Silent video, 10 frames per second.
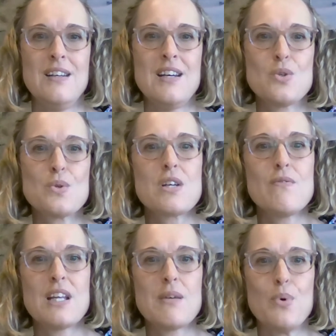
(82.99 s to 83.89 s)
It's also
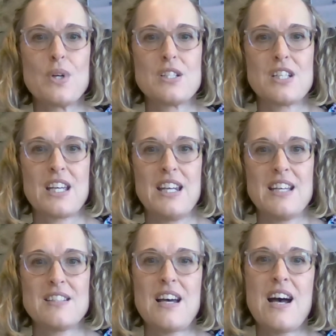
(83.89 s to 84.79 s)
really important to
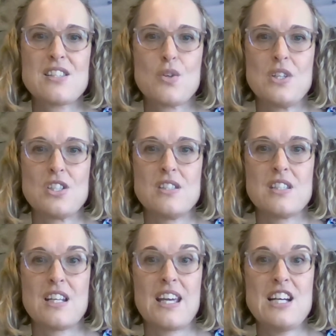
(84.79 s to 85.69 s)
connect, ask questions,
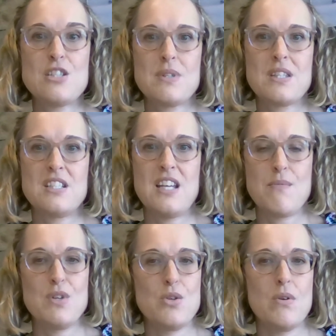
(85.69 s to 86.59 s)
and engage with the team
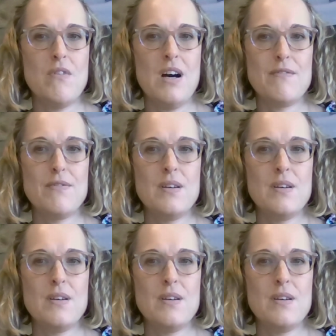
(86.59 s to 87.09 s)
when you arrive.